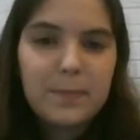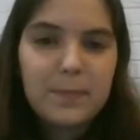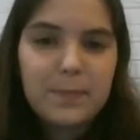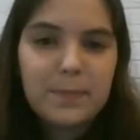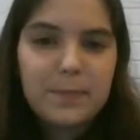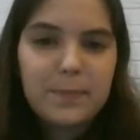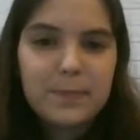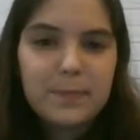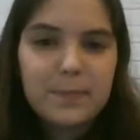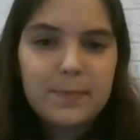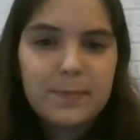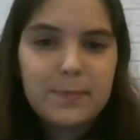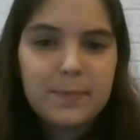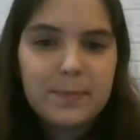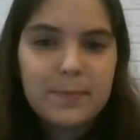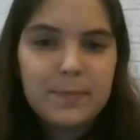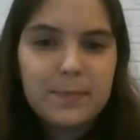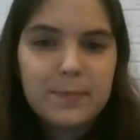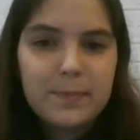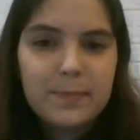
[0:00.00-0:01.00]

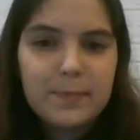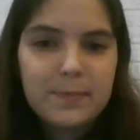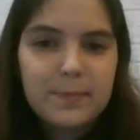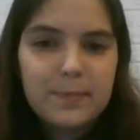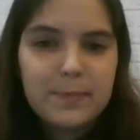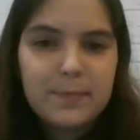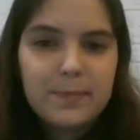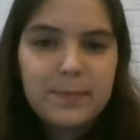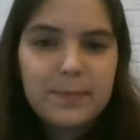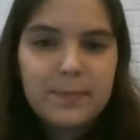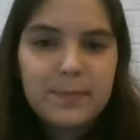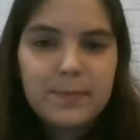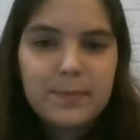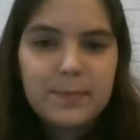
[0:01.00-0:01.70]
(no one is talking)